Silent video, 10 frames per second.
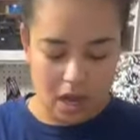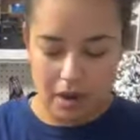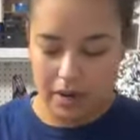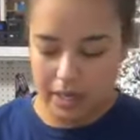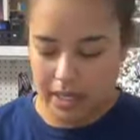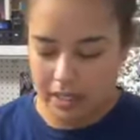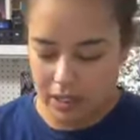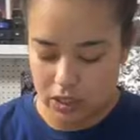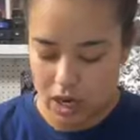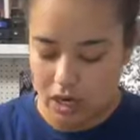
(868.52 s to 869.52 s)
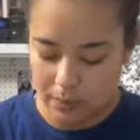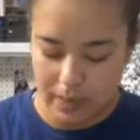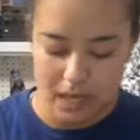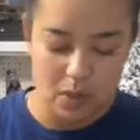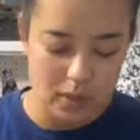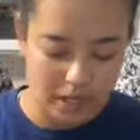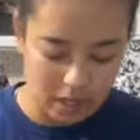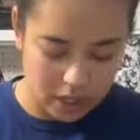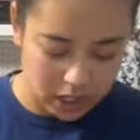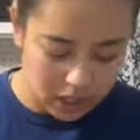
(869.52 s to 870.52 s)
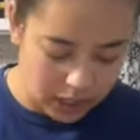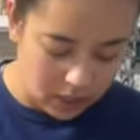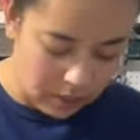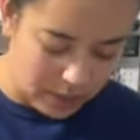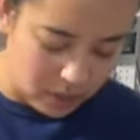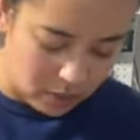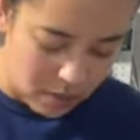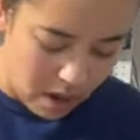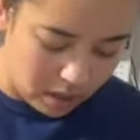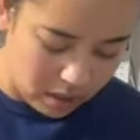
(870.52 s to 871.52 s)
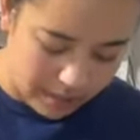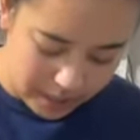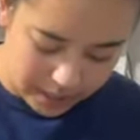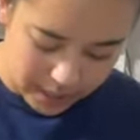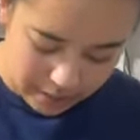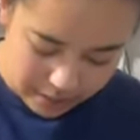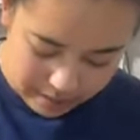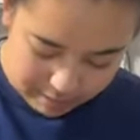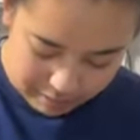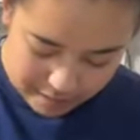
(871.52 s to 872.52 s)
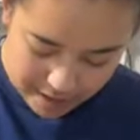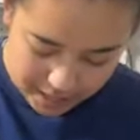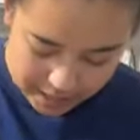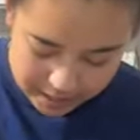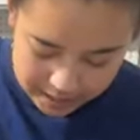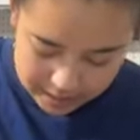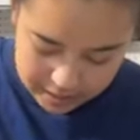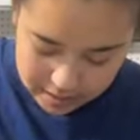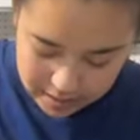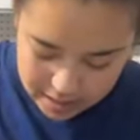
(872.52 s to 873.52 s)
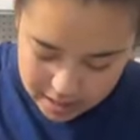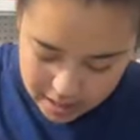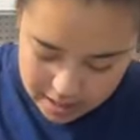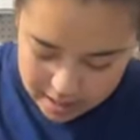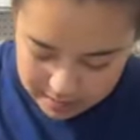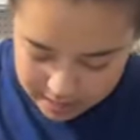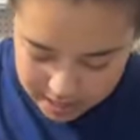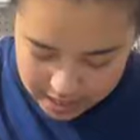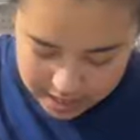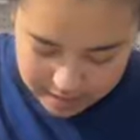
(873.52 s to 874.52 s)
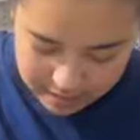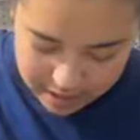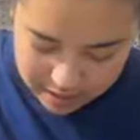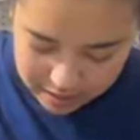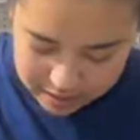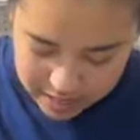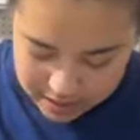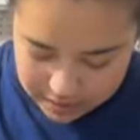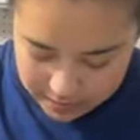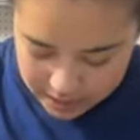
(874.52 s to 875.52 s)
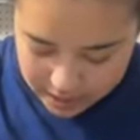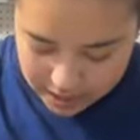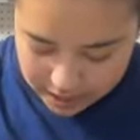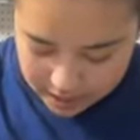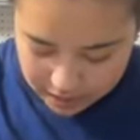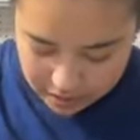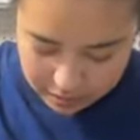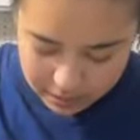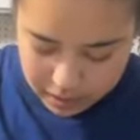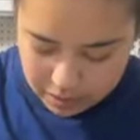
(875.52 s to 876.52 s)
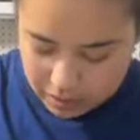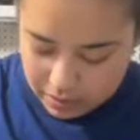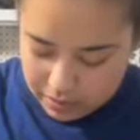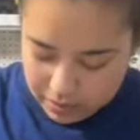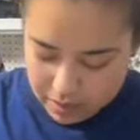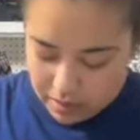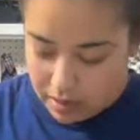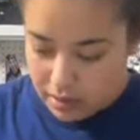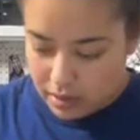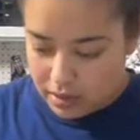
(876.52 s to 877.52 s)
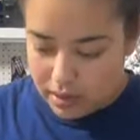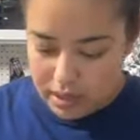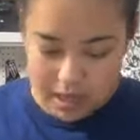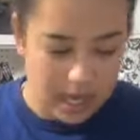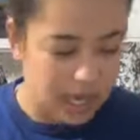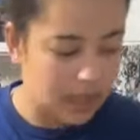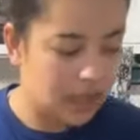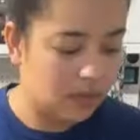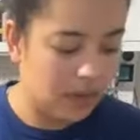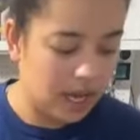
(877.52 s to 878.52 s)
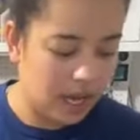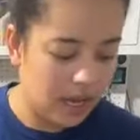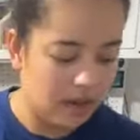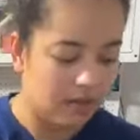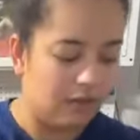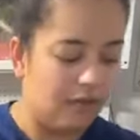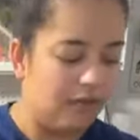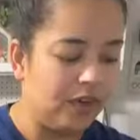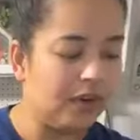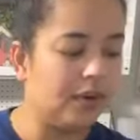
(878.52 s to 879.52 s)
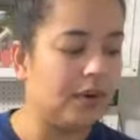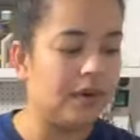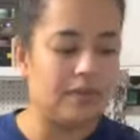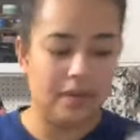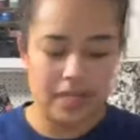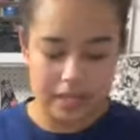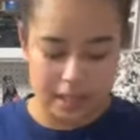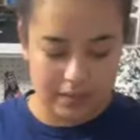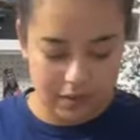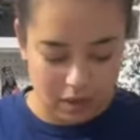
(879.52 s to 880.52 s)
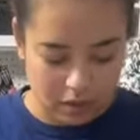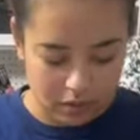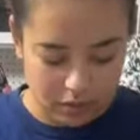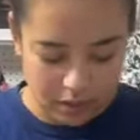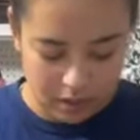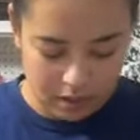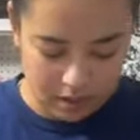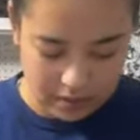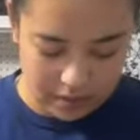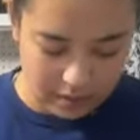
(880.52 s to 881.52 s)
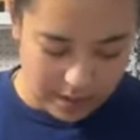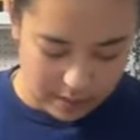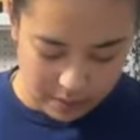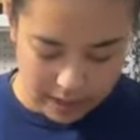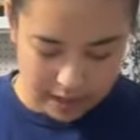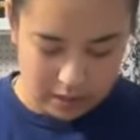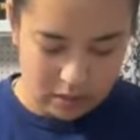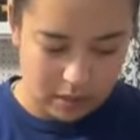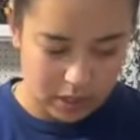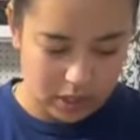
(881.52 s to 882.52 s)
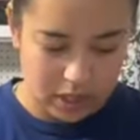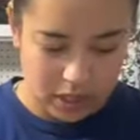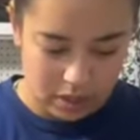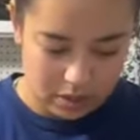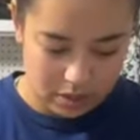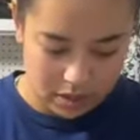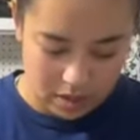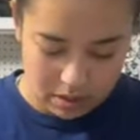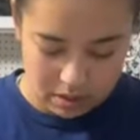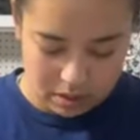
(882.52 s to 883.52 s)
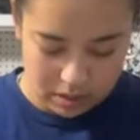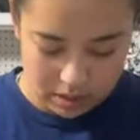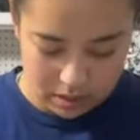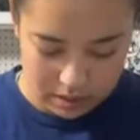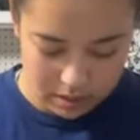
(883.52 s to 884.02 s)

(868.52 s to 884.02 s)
All right, these dark pink ones are a little bit smaller because I couldn't find, they didn't have the other size, but I think it's gonna look pretty cool. And then we had a few of these left over of the red ones, so we're just gonna use those